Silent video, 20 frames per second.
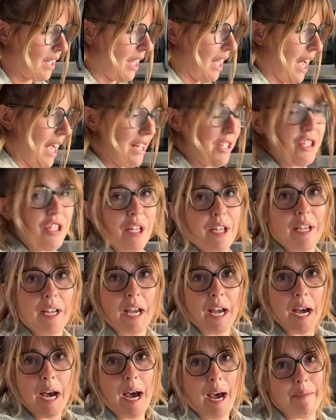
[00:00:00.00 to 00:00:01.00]
I
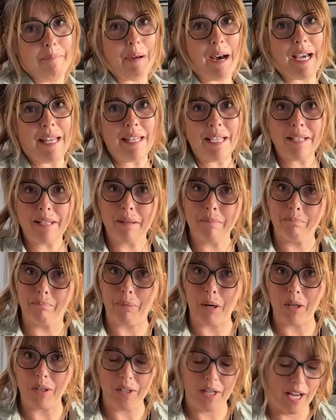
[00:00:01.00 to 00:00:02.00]
buy these in
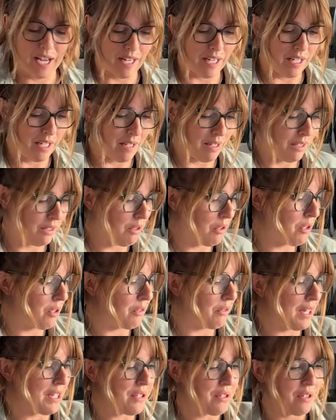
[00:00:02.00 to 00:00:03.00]
bulk at a
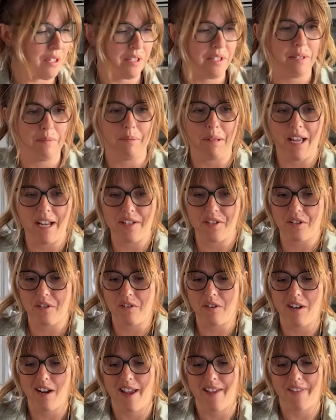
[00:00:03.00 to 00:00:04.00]
local restaurant supply
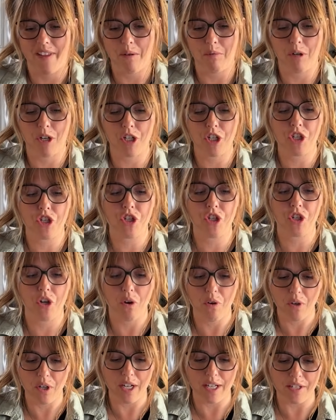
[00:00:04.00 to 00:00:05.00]
store, and they work
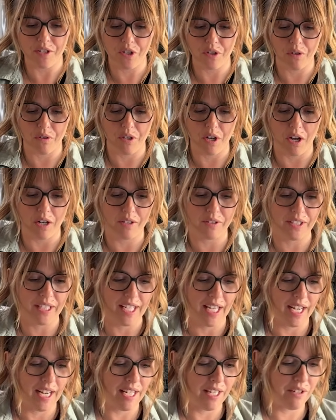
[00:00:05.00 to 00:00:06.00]
so good. So not only
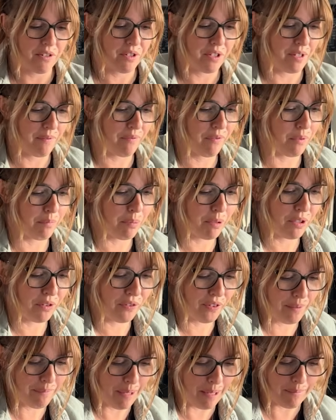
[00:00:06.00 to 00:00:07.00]
can I use them for
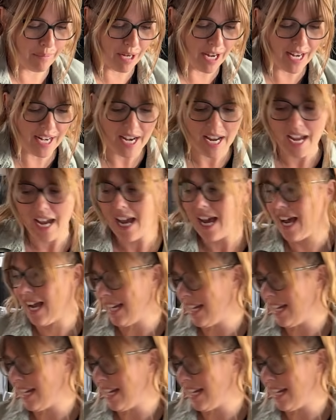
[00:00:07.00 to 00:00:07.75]
proofing my bread, I